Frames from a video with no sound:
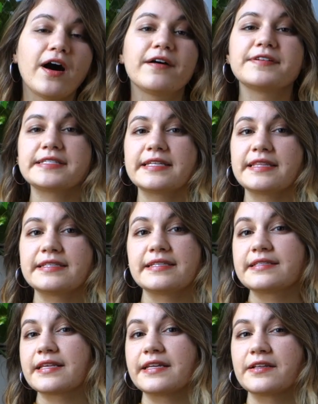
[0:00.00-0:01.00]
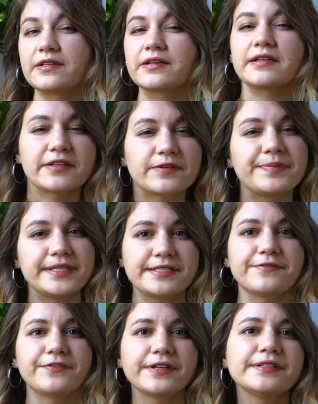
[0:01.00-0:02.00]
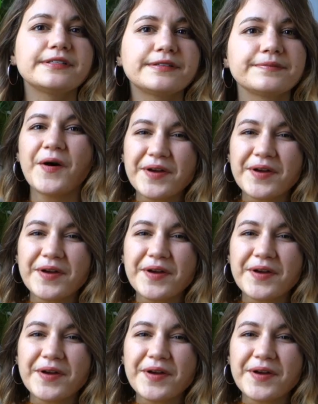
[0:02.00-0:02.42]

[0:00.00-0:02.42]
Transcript: obviously this is going to look a little bit different.